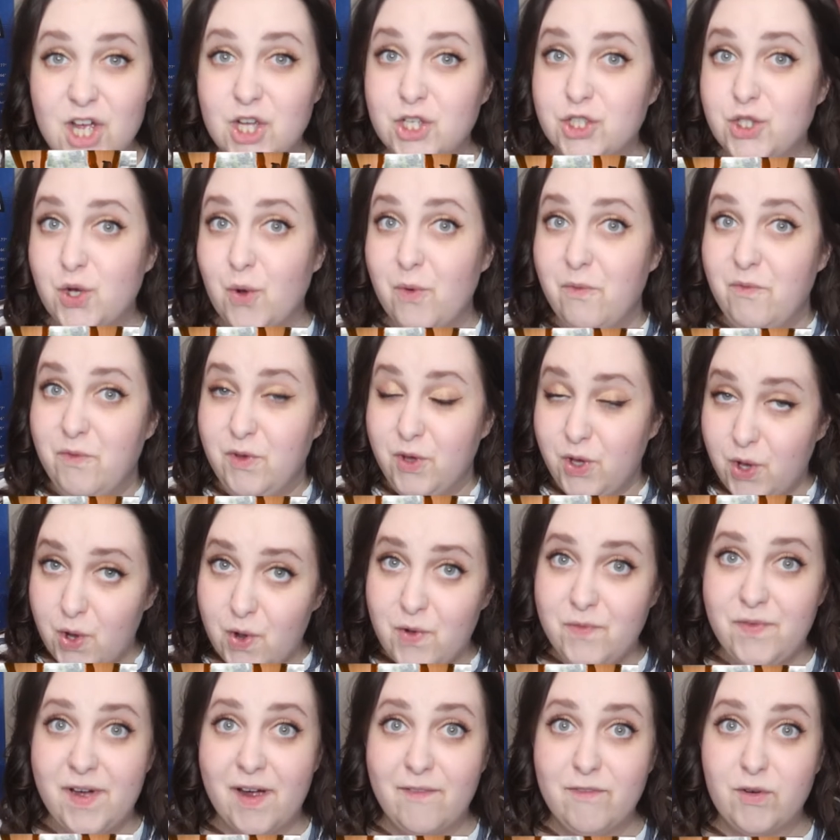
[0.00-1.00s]
So if
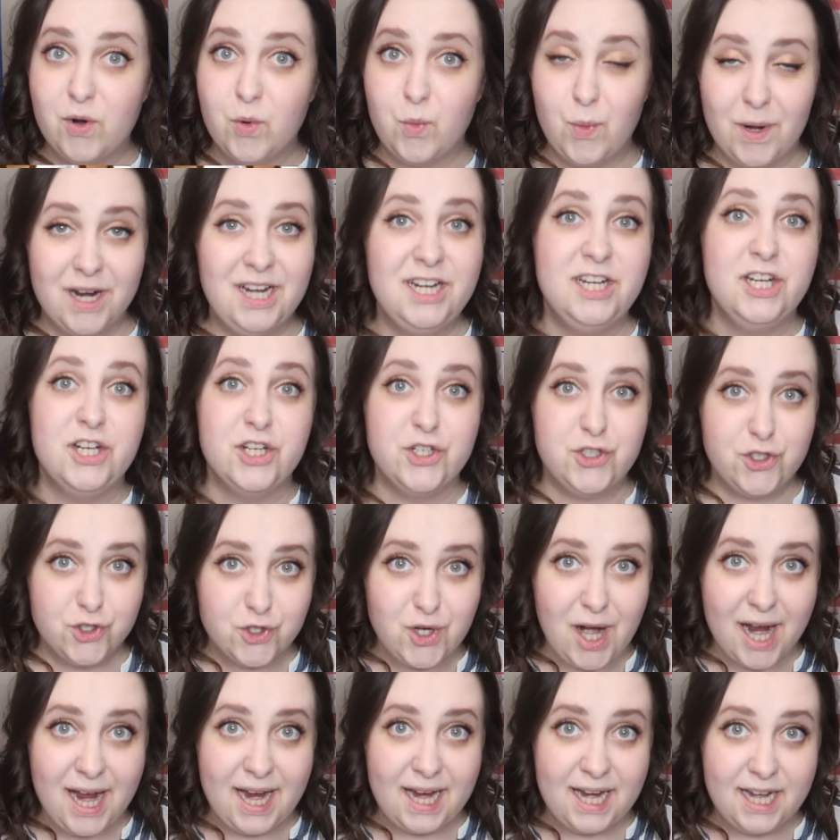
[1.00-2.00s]
you've ever ridden a
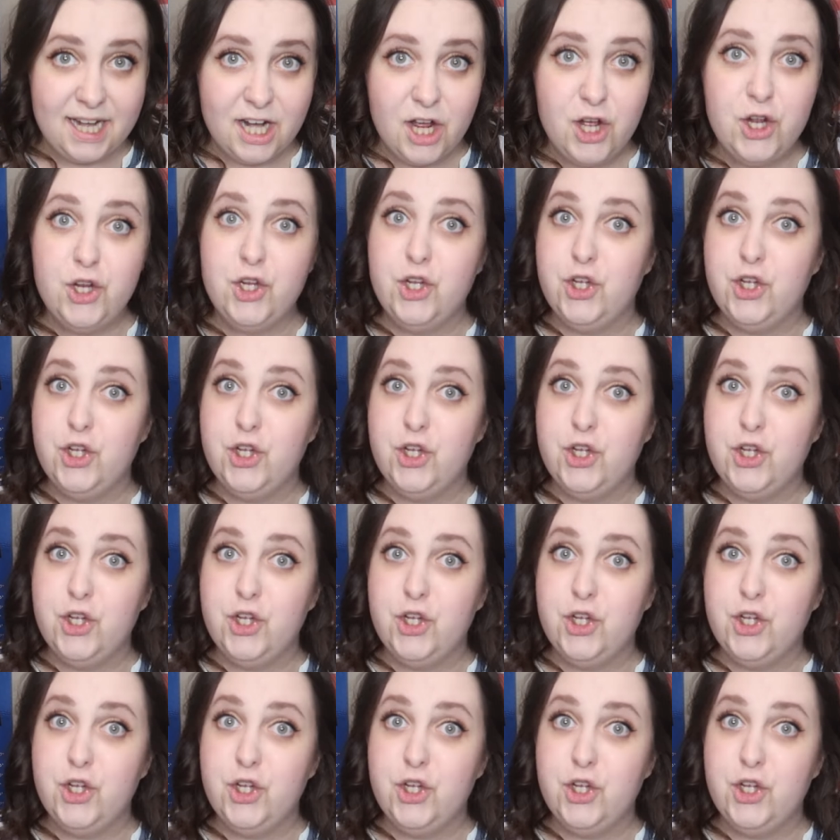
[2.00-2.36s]
train,